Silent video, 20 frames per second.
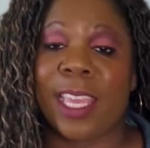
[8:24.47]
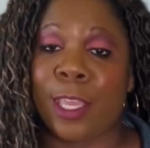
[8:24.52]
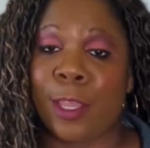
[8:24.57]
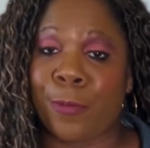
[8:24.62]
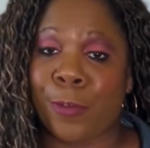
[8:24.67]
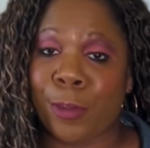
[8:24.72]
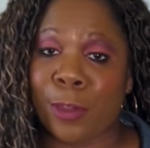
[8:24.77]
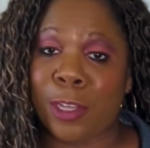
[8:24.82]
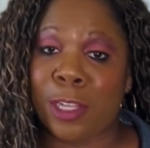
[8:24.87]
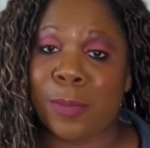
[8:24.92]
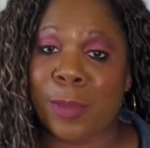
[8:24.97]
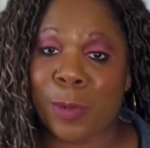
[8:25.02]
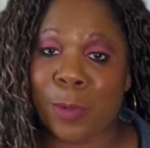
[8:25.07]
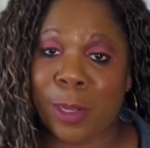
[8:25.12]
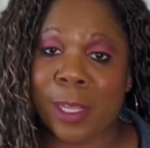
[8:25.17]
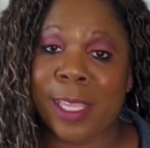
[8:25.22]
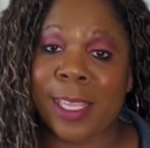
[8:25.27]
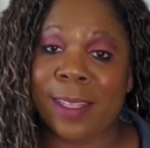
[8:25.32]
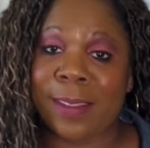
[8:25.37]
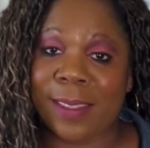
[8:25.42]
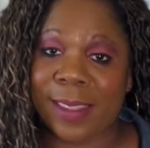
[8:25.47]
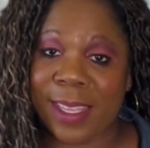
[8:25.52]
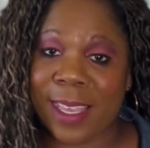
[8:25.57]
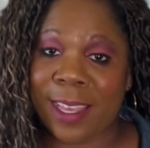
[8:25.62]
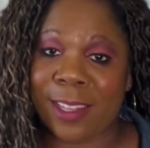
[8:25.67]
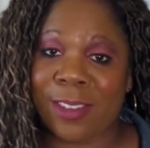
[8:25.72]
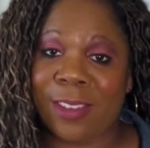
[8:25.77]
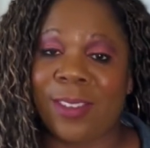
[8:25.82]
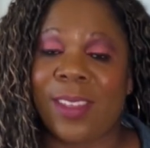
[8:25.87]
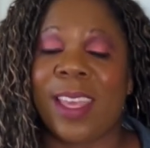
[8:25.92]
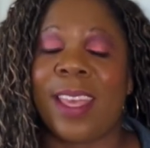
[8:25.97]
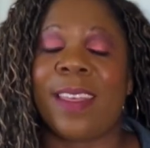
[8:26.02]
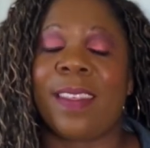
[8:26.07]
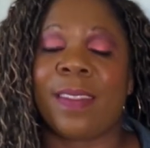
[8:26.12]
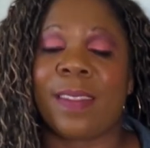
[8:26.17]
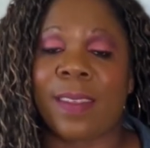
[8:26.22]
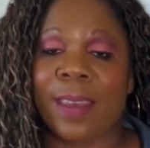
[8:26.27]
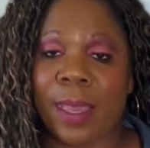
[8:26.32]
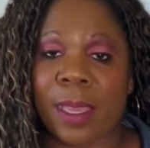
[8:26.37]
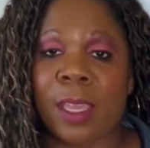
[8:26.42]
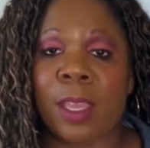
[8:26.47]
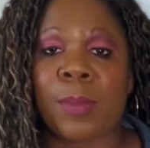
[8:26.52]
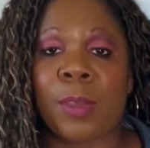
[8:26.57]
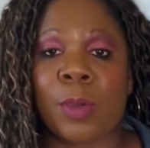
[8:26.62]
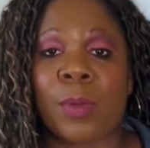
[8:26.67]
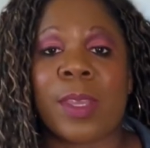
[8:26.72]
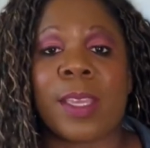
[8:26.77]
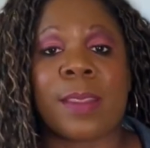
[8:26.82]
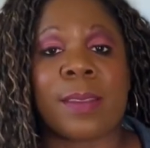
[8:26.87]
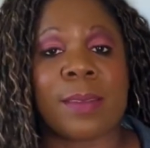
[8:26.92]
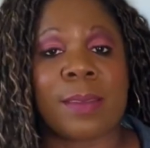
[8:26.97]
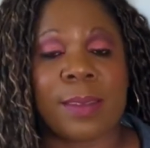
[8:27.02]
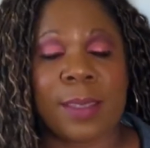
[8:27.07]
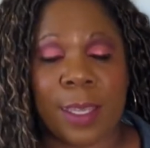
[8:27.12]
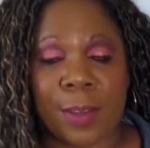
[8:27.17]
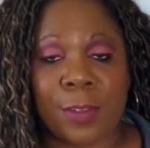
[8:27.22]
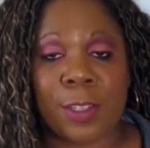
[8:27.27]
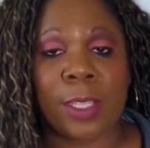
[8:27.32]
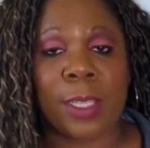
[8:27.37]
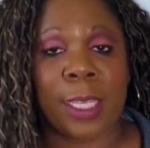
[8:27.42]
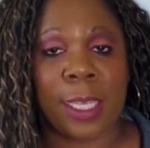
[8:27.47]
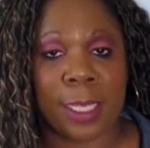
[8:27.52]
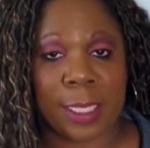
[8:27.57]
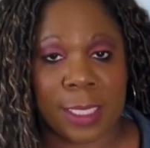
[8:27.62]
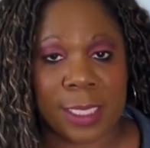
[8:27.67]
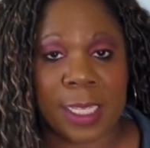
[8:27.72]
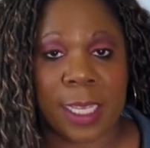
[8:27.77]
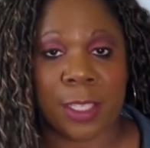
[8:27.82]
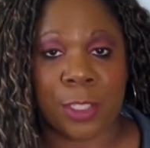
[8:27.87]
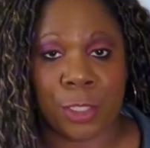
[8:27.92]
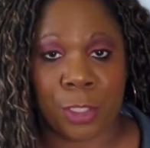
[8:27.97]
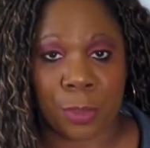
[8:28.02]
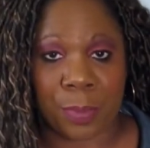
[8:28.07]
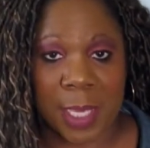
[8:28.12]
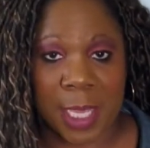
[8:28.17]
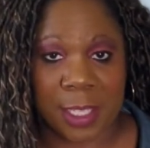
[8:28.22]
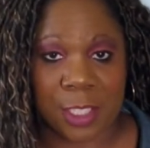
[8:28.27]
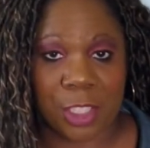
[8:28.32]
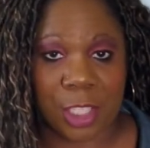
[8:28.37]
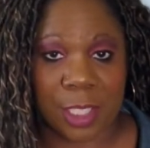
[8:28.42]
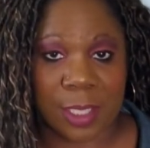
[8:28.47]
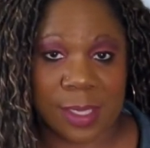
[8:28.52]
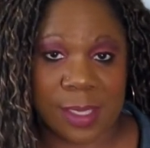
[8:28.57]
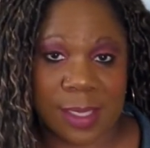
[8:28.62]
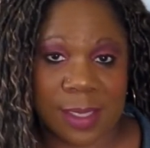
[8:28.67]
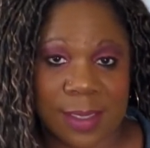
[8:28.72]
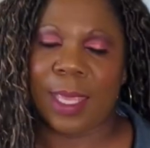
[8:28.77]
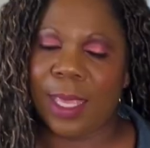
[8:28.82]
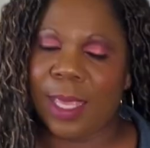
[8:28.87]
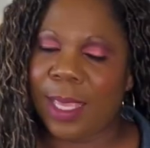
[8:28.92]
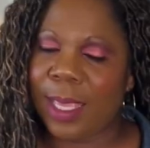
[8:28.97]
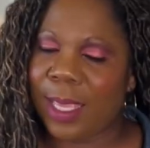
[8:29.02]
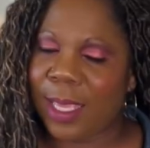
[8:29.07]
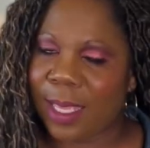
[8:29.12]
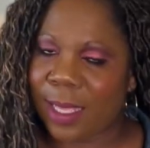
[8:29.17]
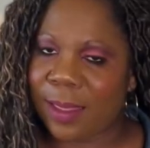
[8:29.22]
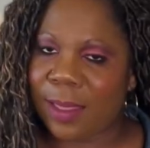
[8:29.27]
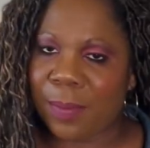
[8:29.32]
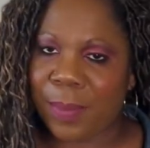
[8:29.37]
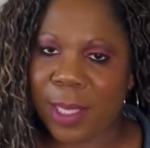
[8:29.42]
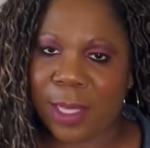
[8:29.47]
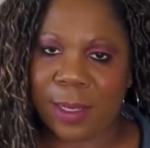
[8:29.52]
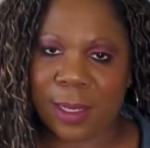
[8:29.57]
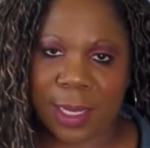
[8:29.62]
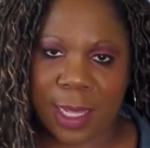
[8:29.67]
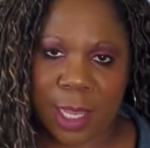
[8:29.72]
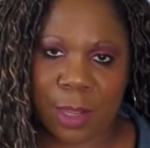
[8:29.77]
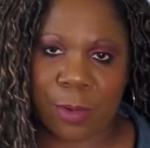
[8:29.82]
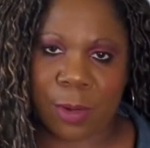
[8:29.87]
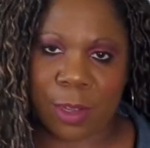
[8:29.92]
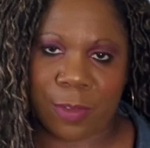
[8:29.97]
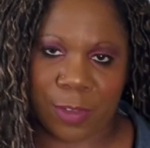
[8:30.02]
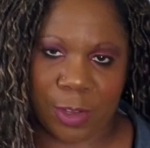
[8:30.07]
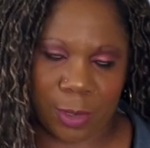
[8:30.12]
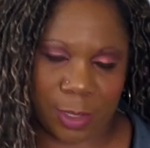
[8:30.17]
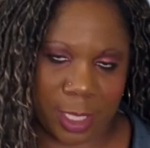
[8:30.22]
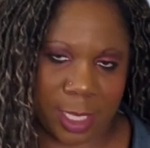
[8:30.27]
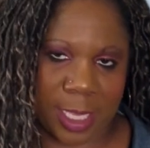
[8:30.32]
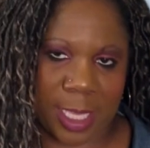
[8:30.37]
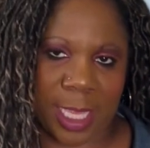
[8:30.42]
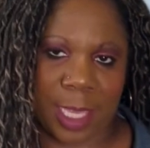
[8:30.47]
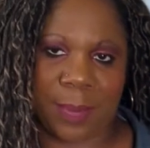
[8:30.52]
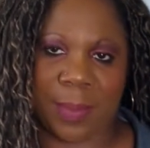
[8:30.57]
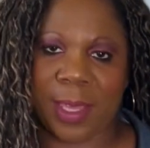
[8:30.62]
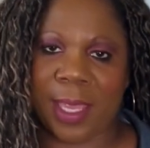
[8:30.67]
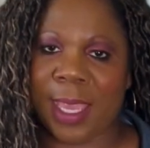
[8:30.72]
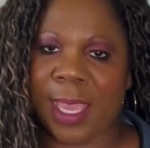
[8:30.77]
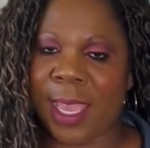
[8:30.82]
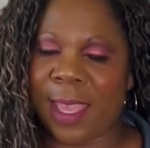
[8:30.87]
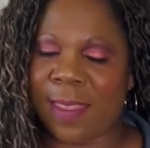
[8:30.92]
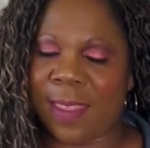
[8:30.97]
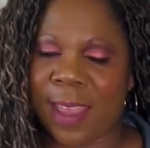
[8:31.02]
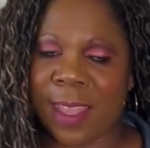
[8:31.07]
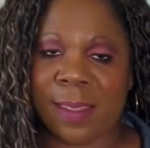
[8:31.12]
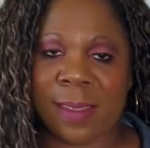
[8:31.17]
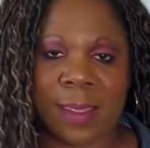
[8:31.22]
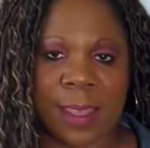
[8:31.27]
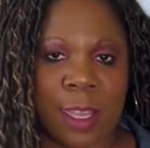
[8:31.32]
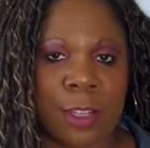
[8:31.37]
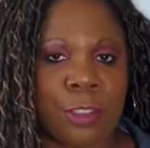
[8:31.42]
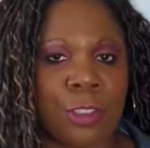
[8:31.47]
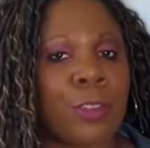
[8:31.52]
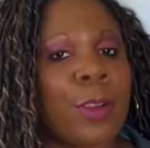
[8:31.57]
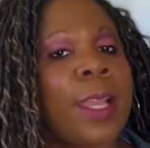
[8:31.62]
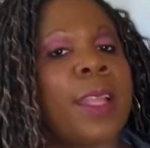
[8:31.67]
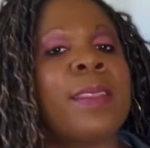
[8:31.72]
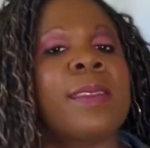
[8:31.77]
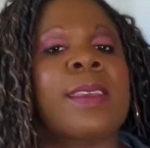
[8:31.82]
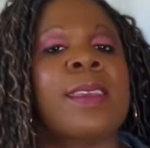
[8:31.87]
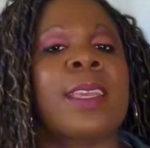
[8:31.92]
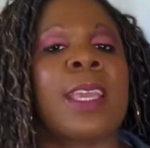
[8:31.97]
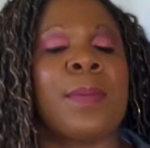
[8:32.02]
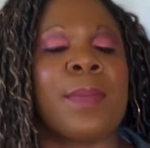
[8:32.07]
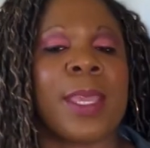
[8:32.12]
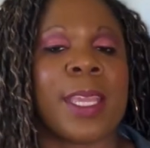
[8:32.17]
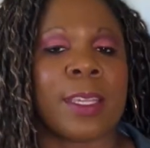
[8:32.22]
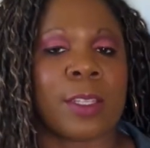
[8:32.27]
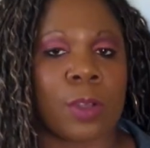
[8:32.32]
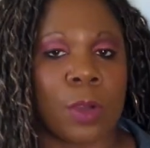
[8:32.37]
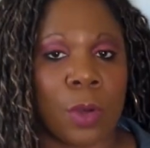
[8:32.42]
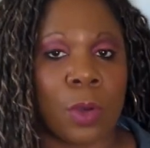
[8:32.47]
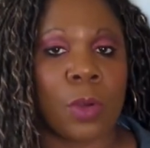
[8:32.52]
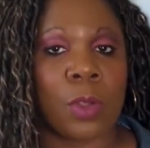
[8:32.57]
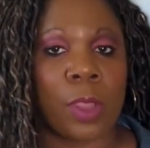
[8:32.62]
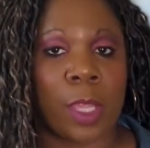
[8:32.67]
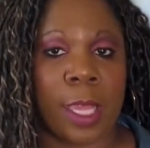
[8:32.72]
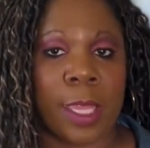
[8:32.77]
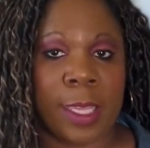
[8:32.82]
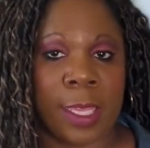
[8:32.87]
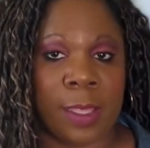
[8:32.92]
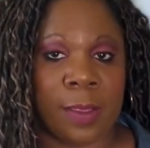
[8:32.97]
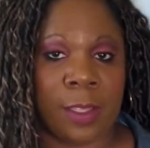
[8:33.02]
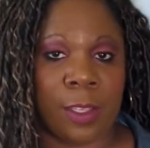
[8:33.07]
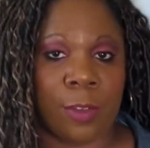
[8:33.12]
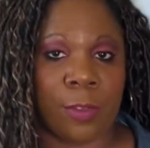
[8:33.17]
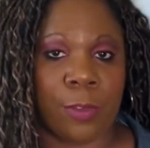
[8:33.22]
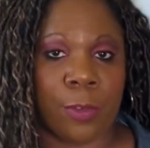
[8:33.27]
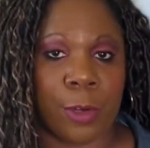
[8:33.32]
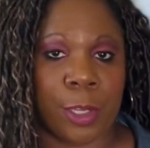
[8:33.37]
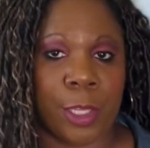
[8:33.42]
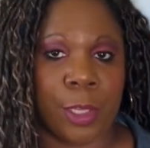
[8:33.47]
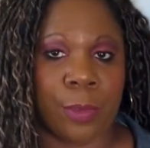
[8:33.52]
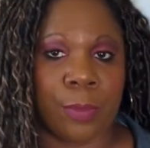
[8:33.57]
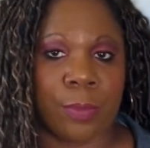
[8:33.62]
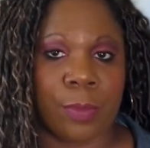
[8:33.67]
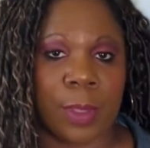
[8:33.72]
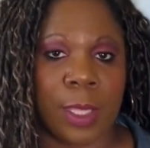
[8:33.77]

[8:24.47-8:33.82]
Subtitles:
If you're going to be working in Seattle, that commute is definitely going to test your patience. It's about an hour if you're lucky, but hey, that sound transit can make it a whole lot easier for you.